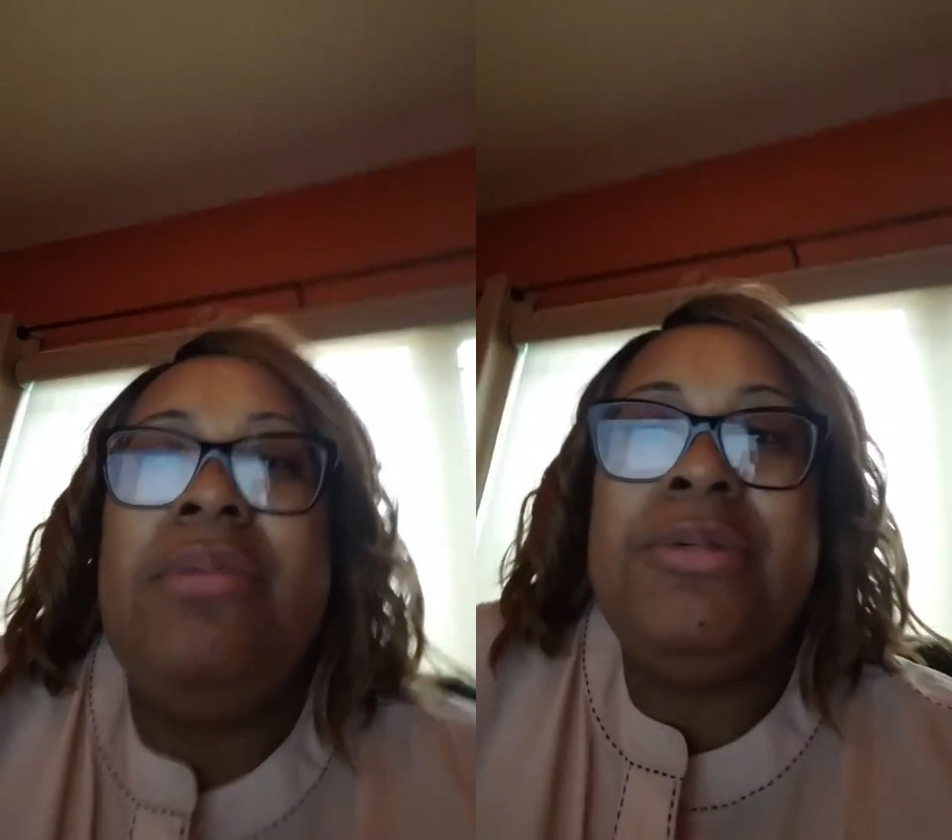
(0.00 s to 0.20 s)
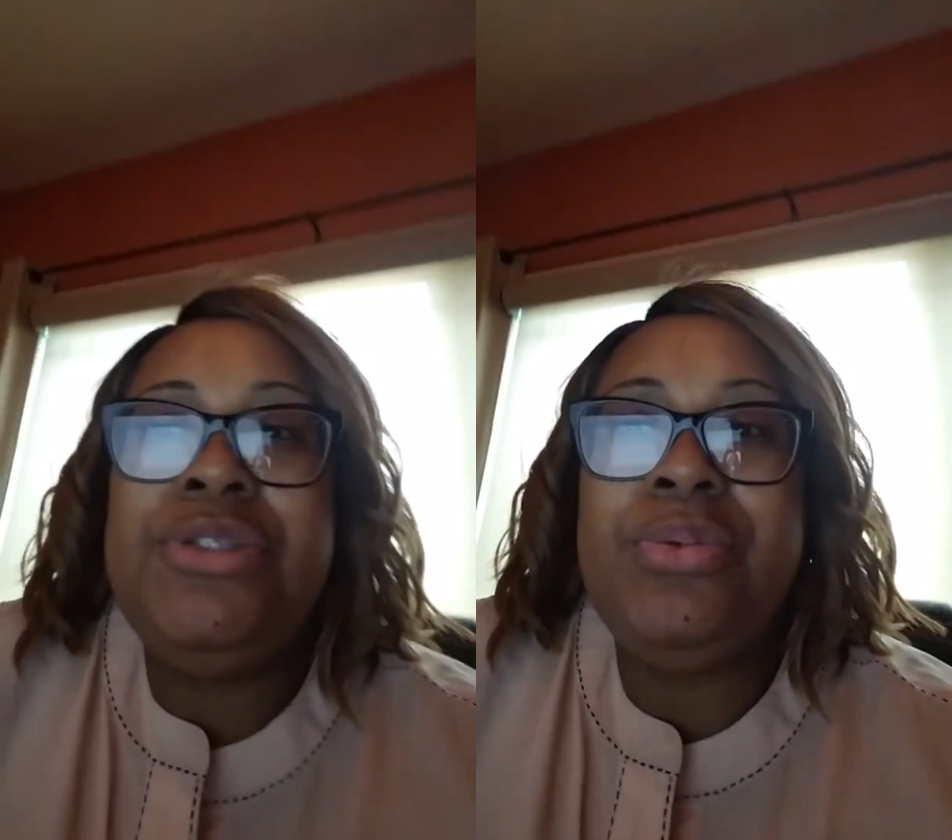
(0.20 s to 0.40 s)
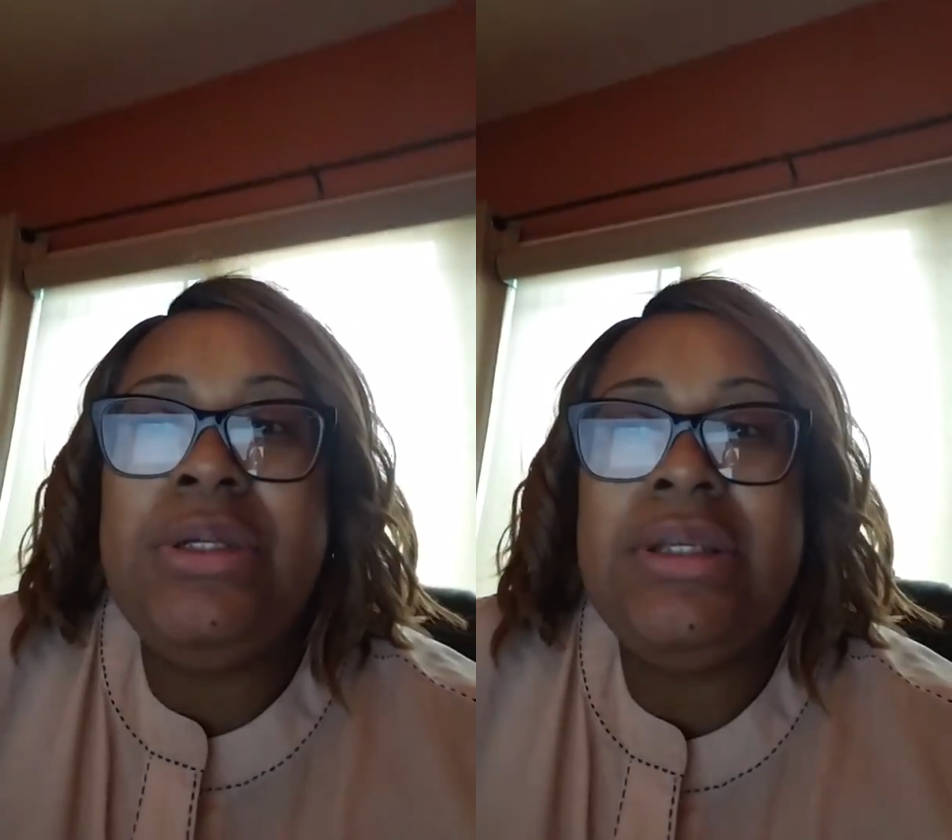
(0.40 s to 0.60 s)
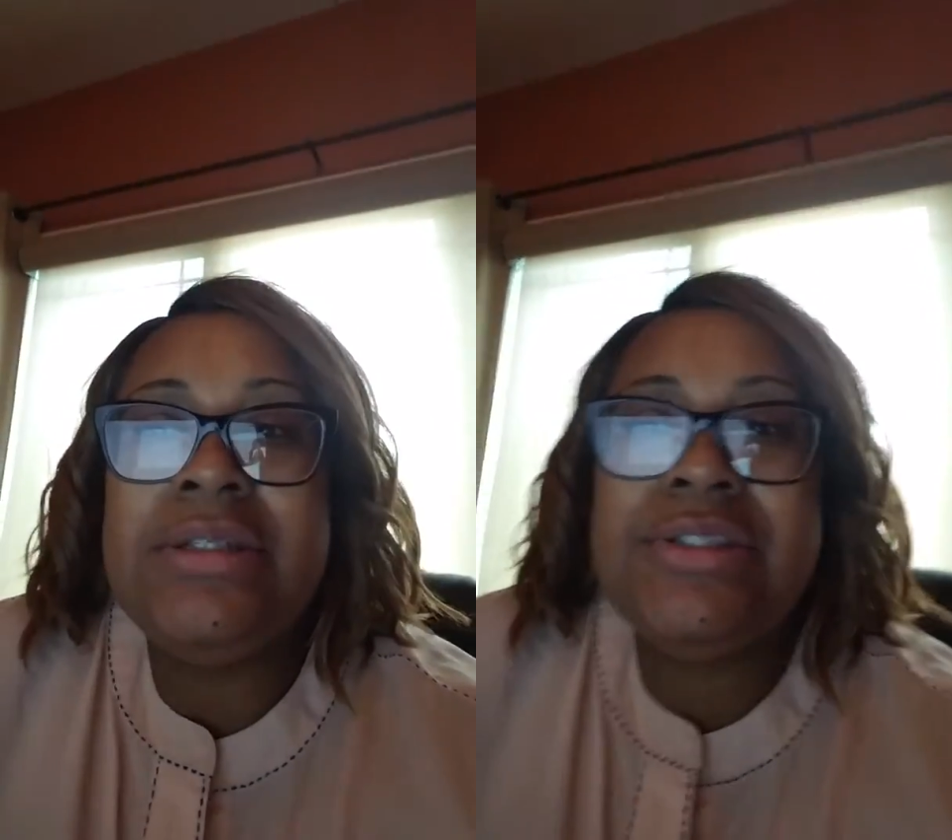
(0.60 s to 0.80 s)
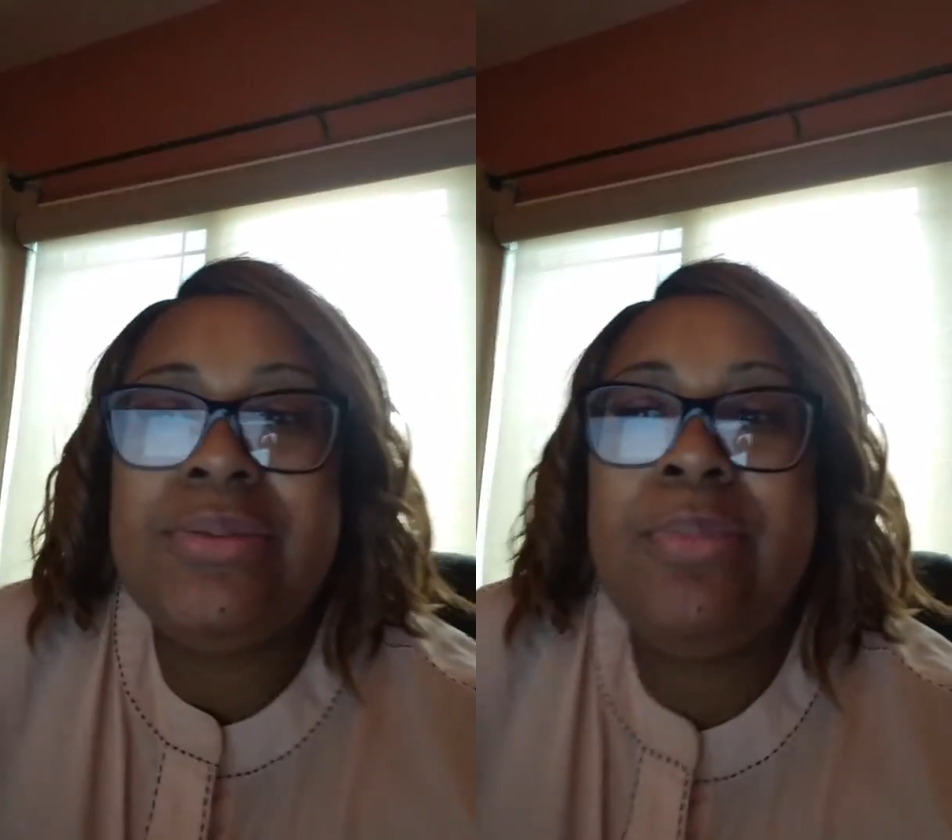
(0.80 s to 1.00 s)
between a
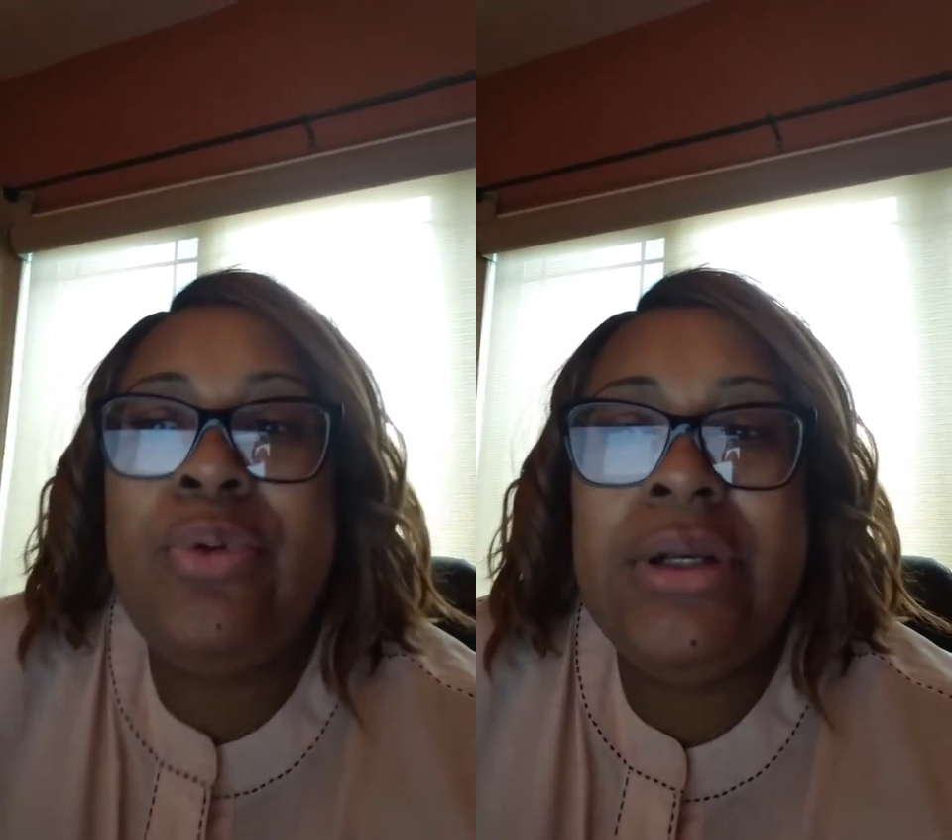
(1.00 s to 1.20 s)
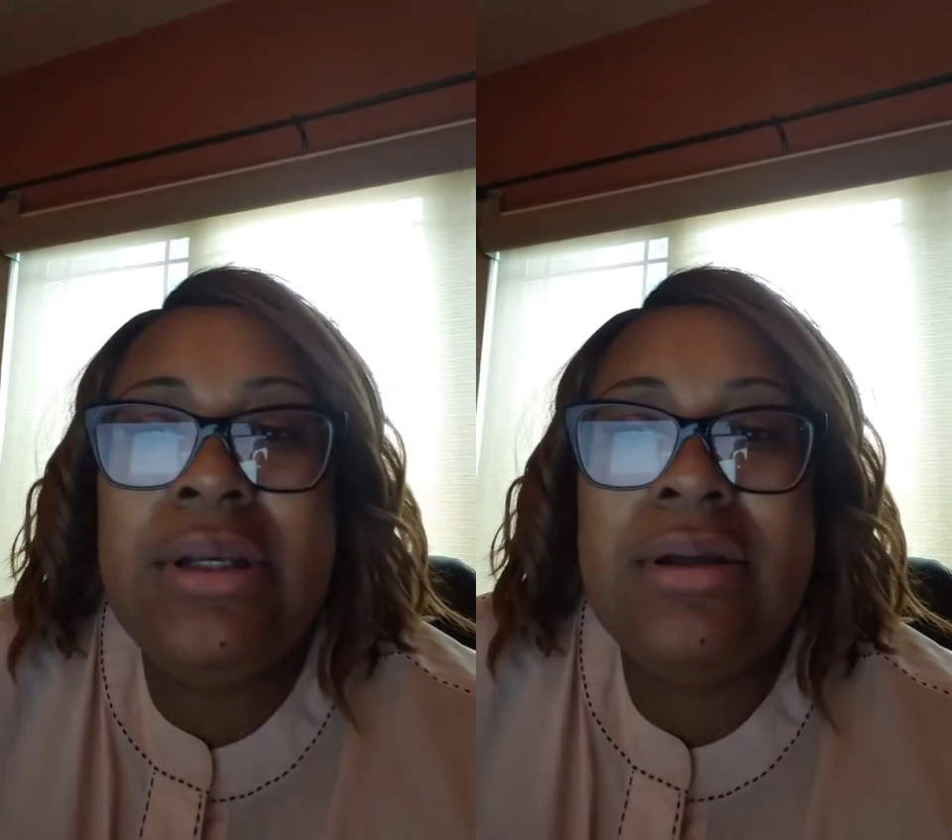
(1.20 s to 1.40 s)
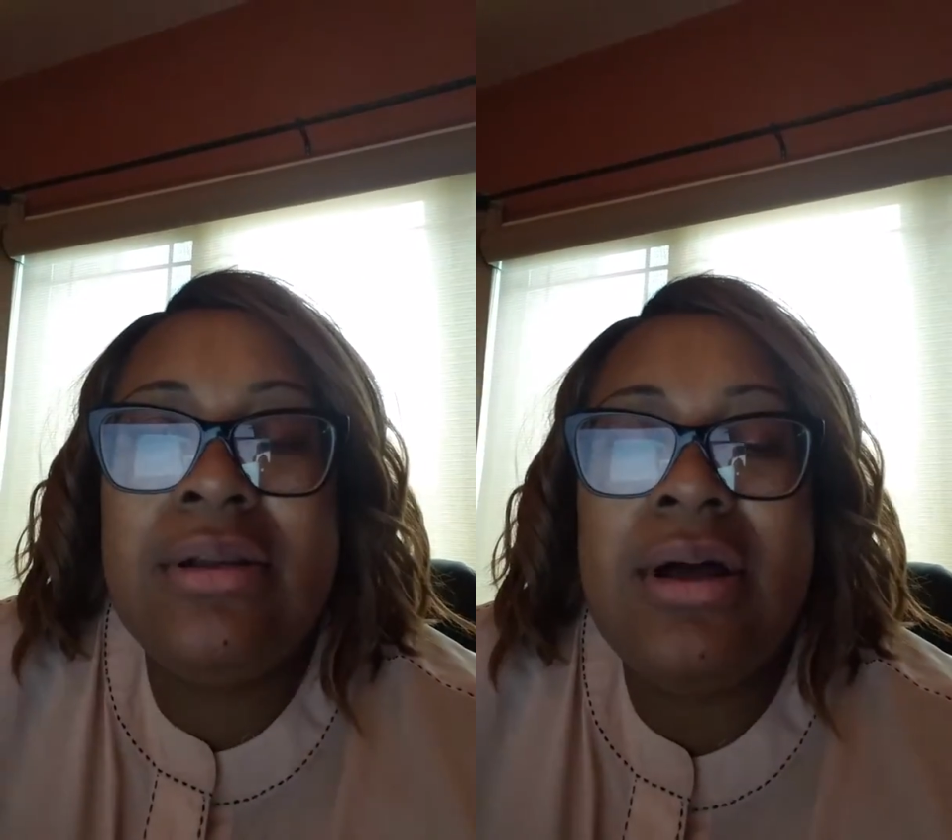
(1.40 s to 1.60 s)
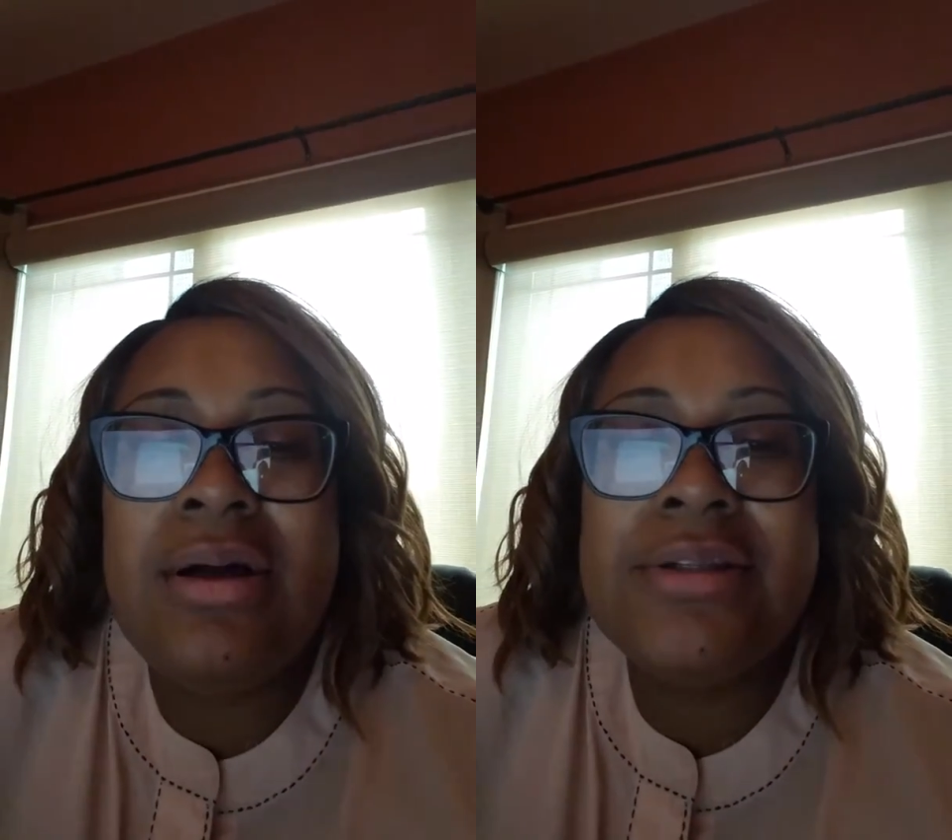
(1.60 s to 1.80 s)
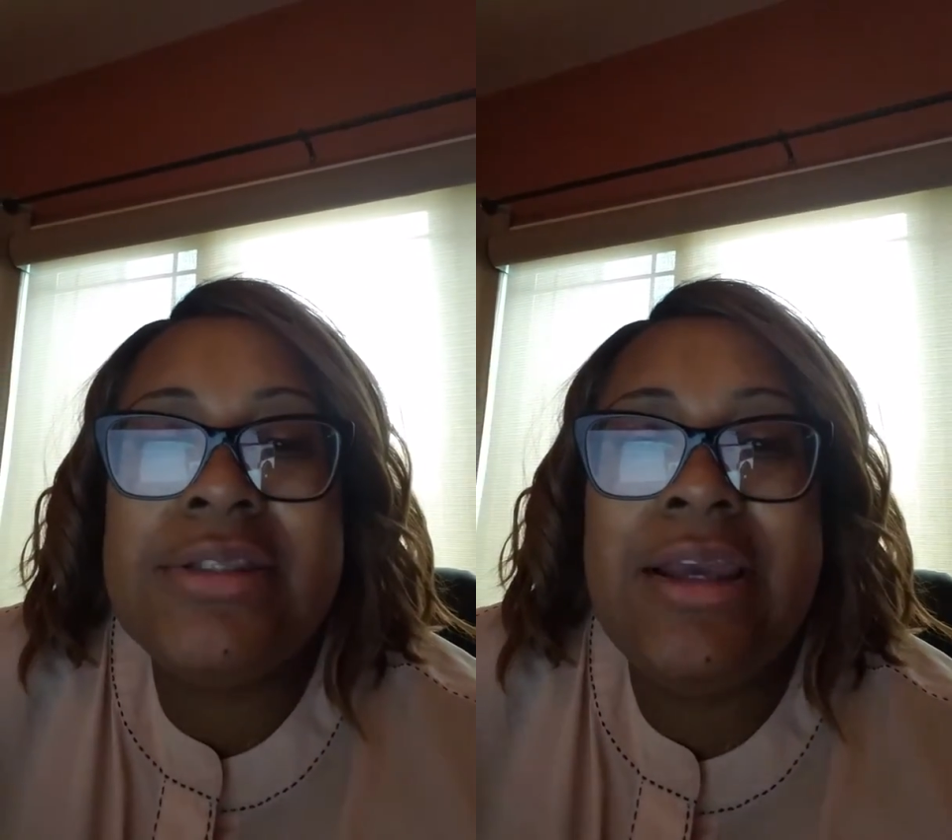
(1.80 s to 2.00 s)
subordinate clause